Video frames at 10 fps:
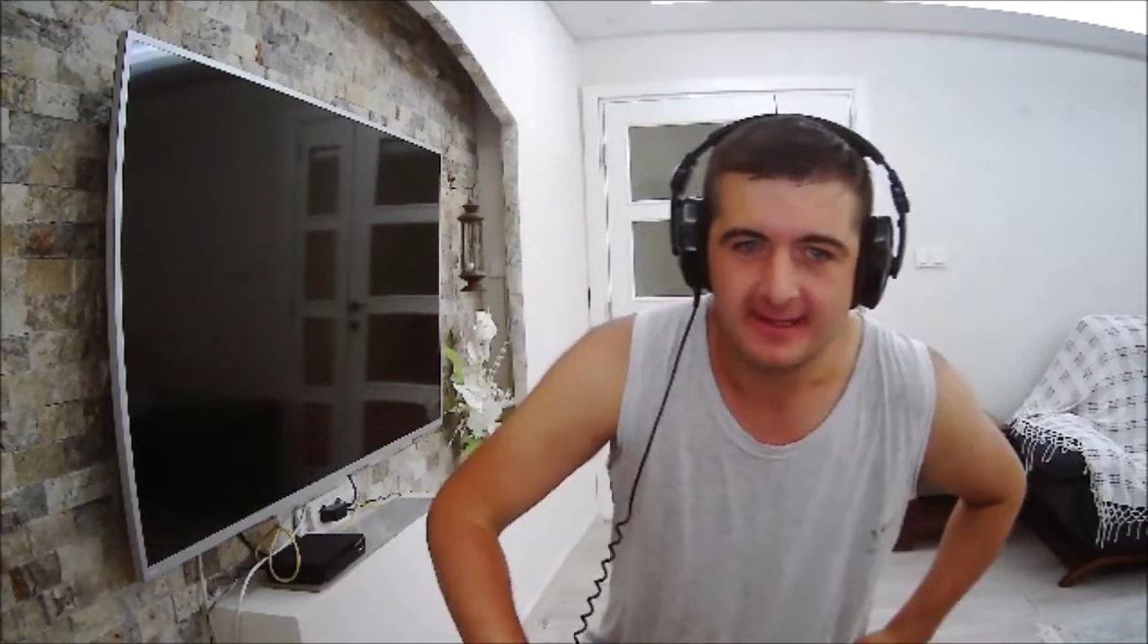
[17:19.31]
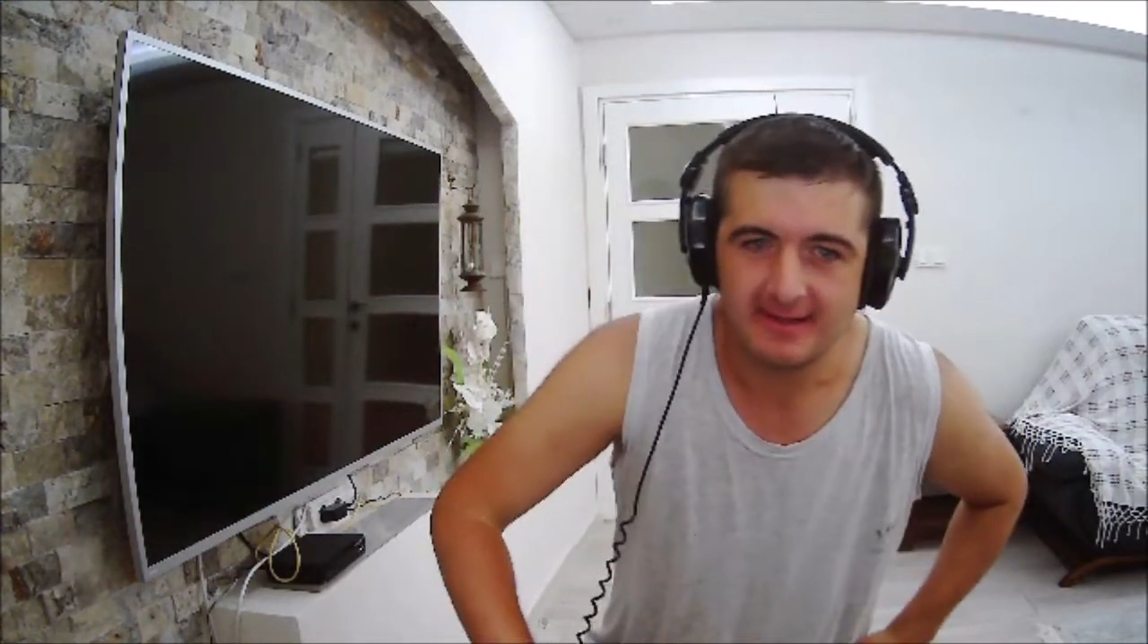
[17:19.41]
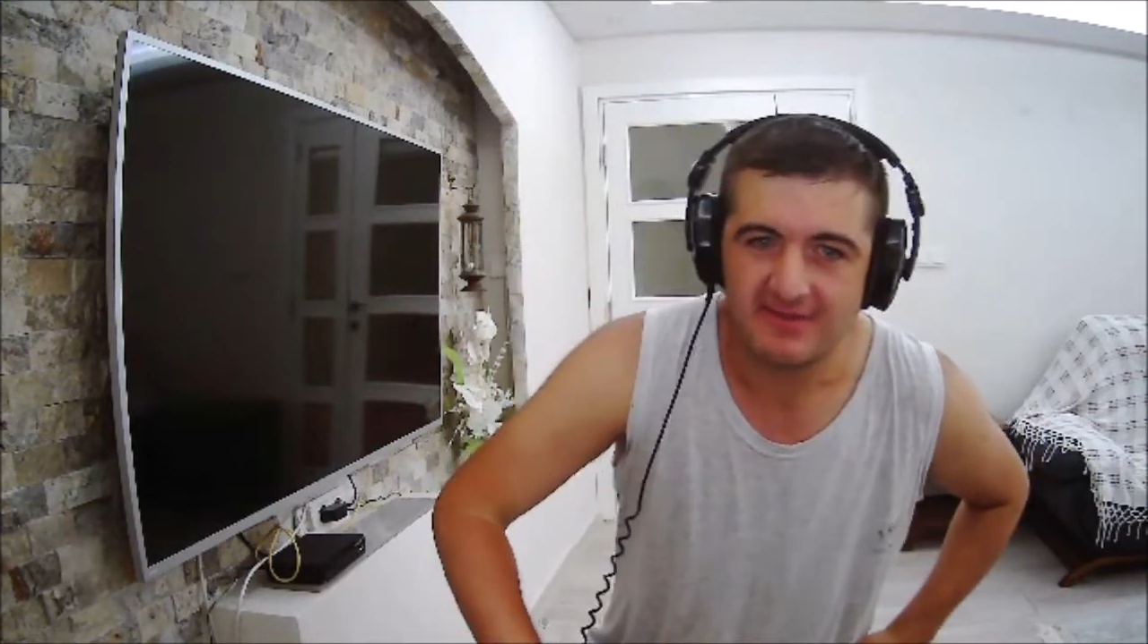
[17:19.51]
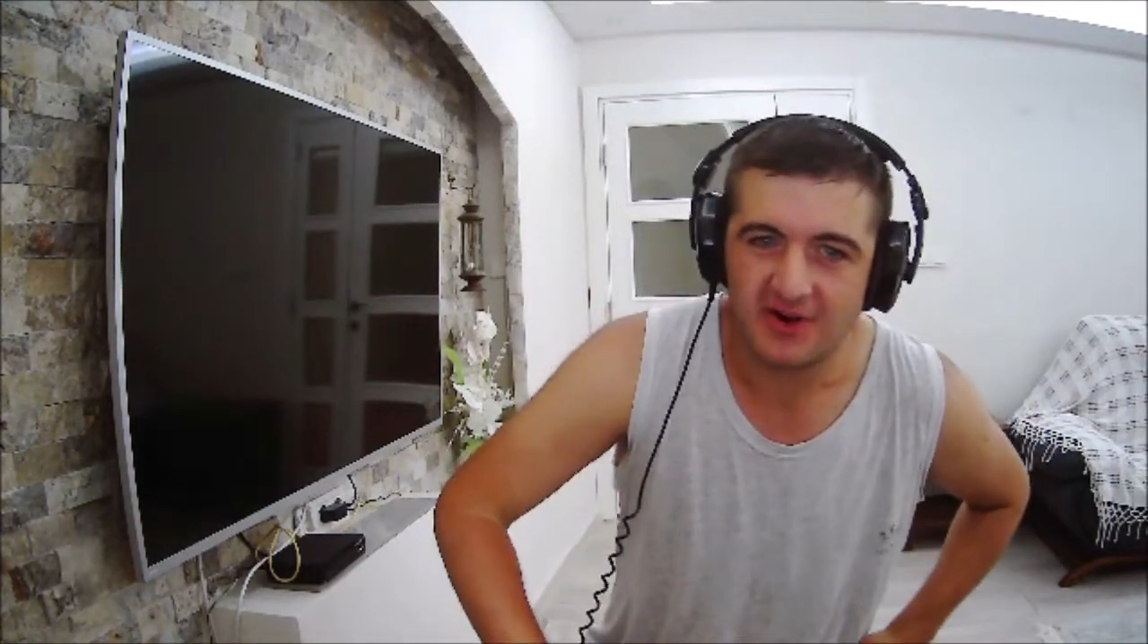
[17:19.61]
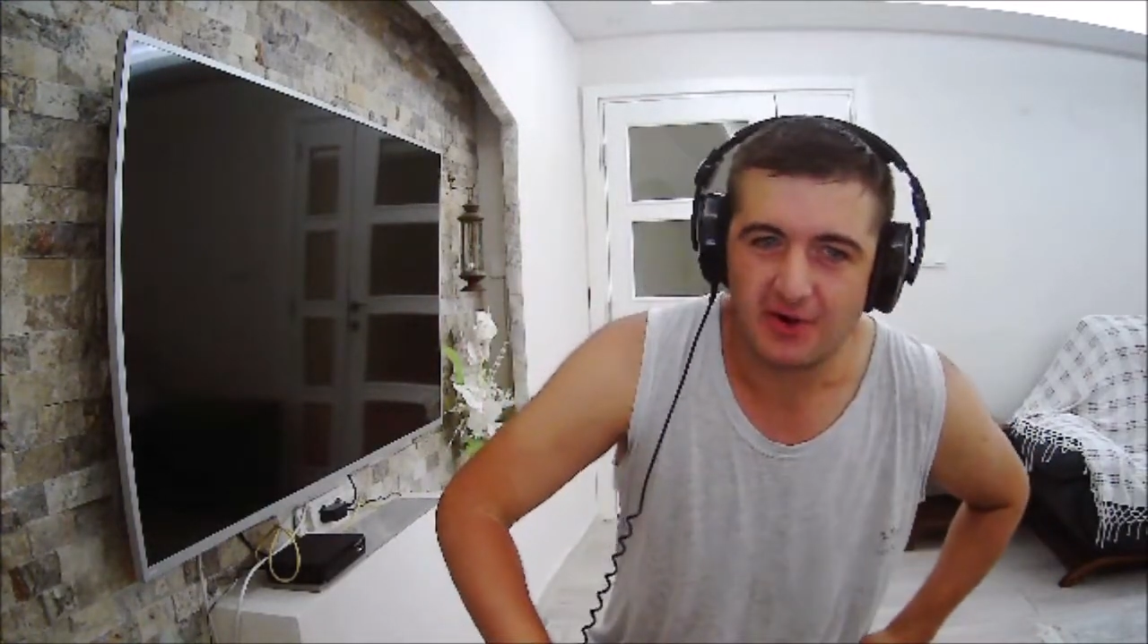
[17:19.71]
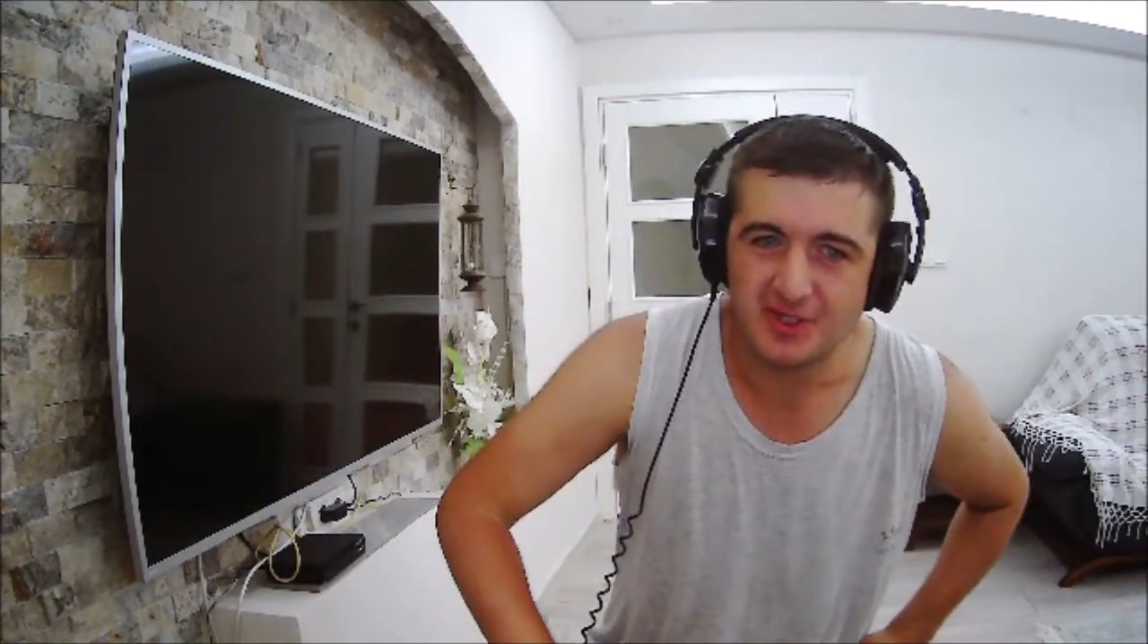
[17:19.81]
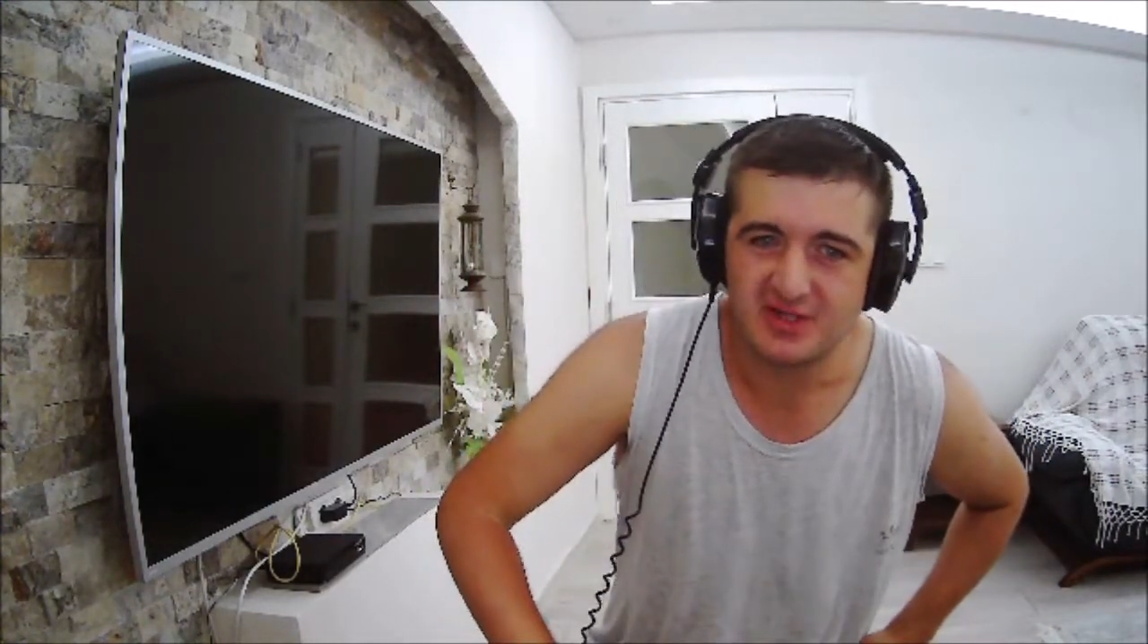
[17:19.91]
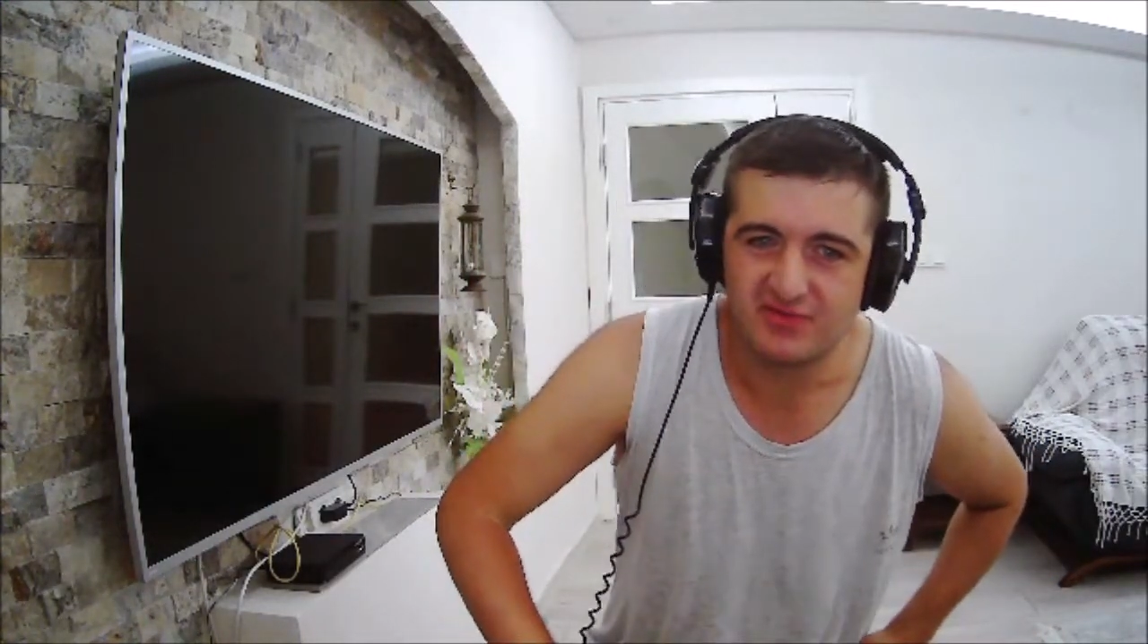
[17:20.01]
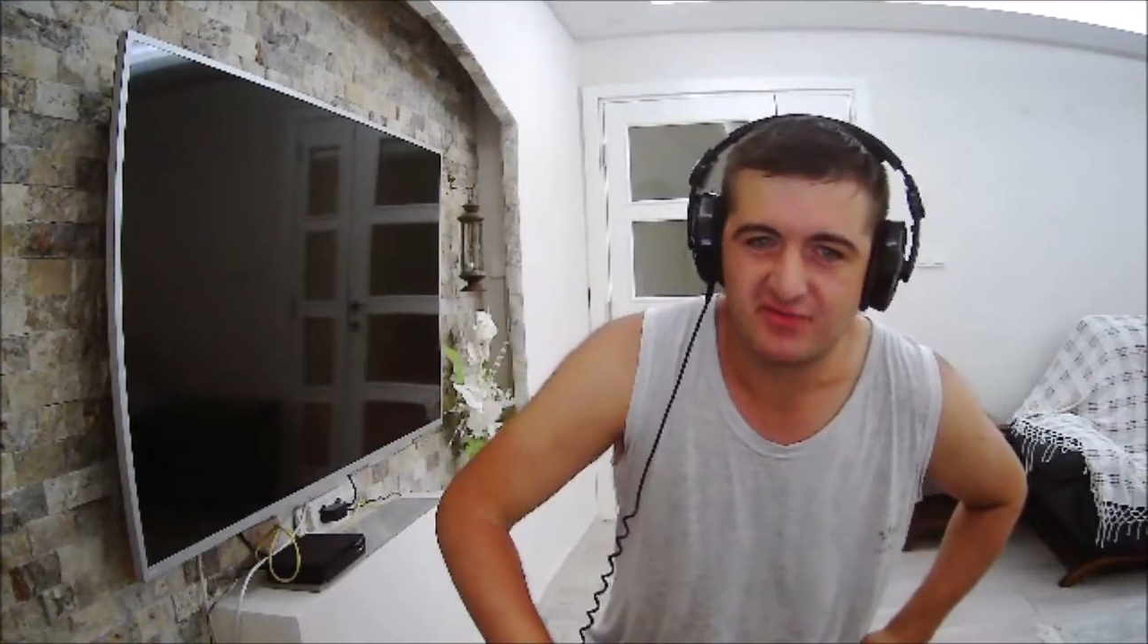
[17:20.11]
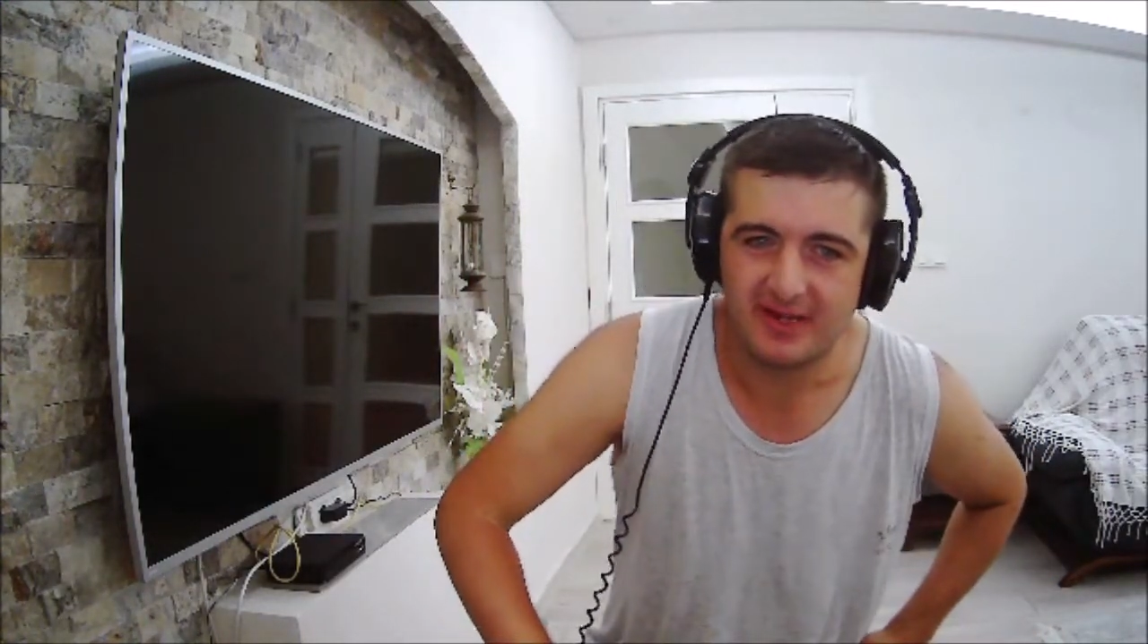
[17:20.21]
the horse
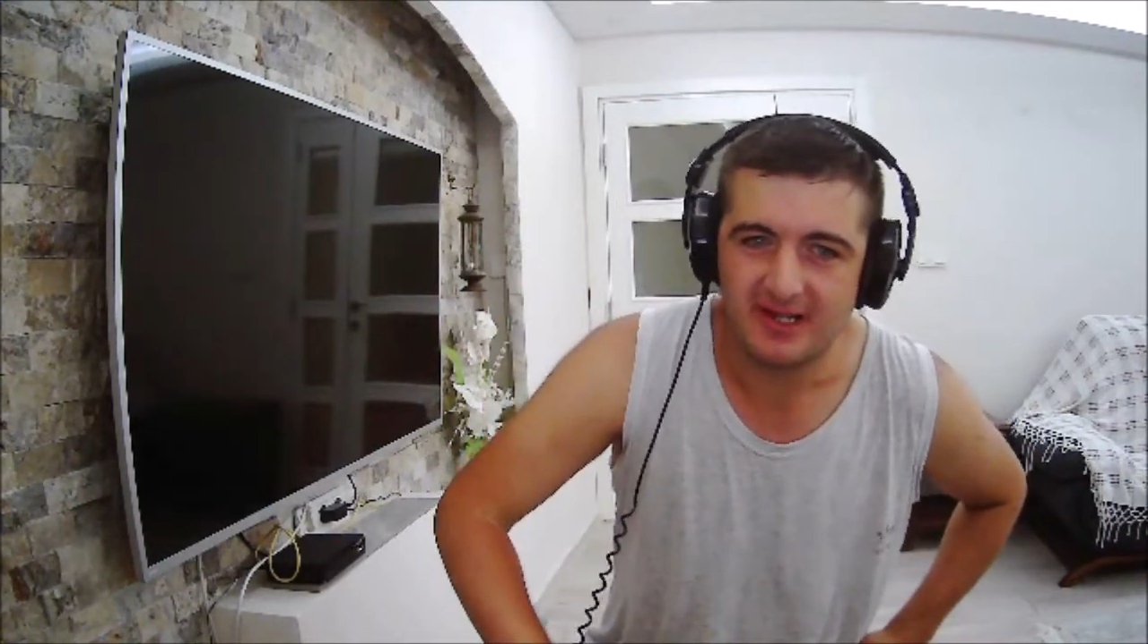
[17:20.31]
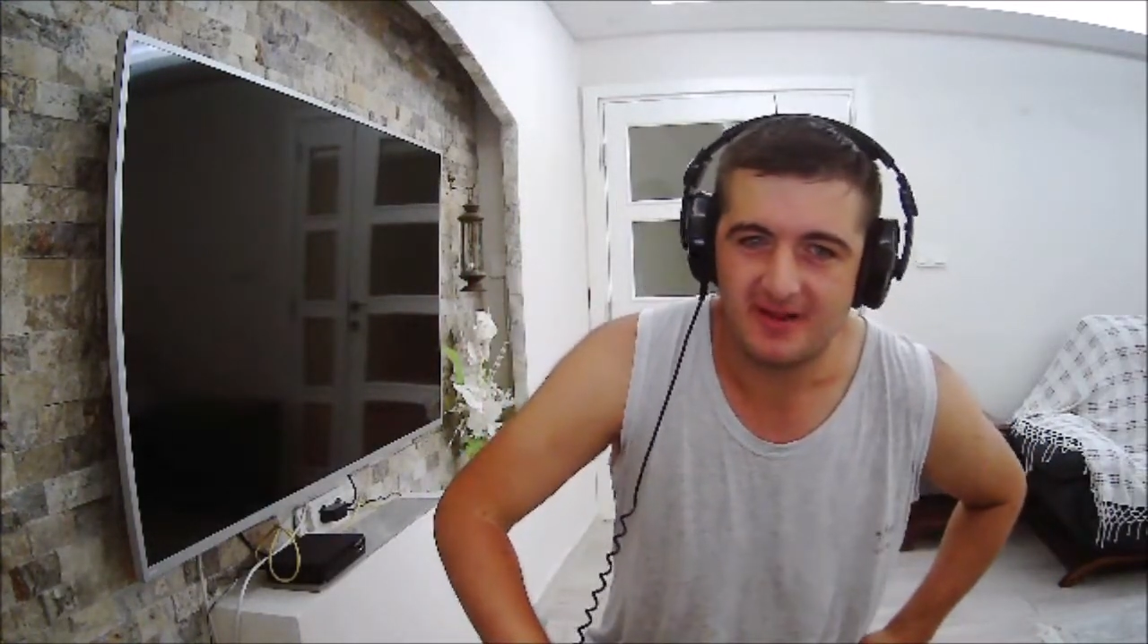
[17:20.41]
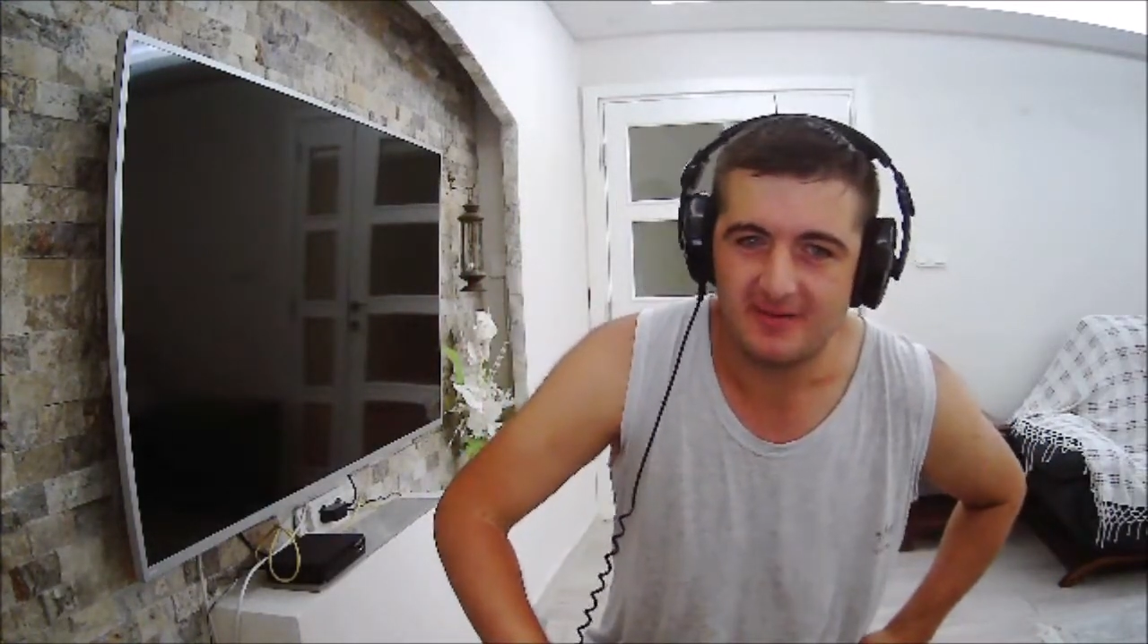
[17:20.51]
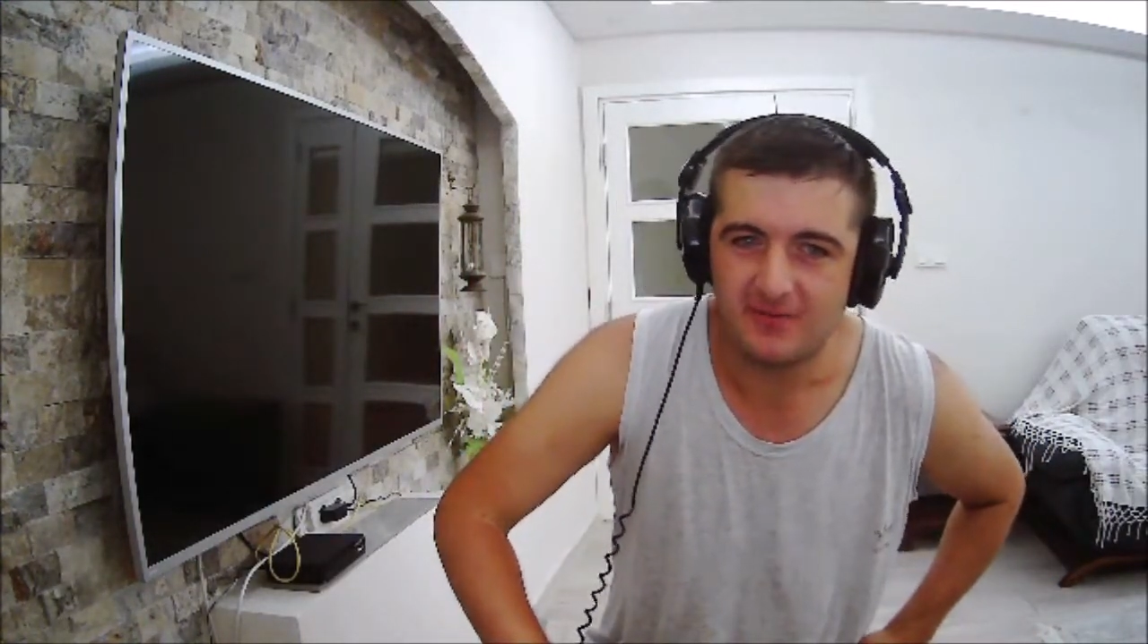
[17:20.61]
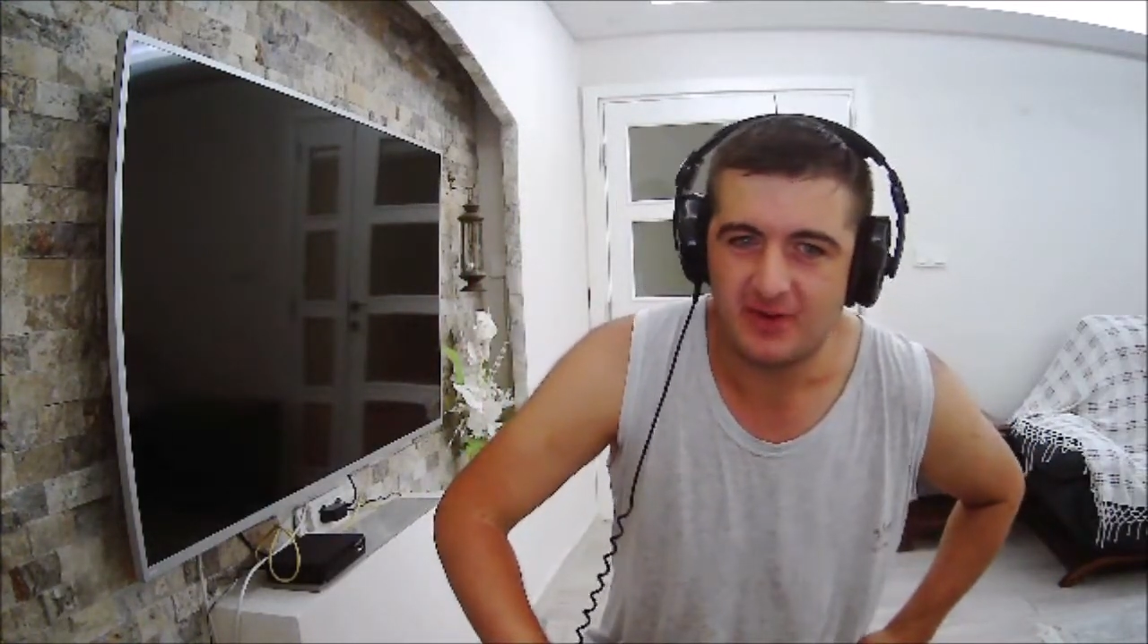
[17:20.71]
fail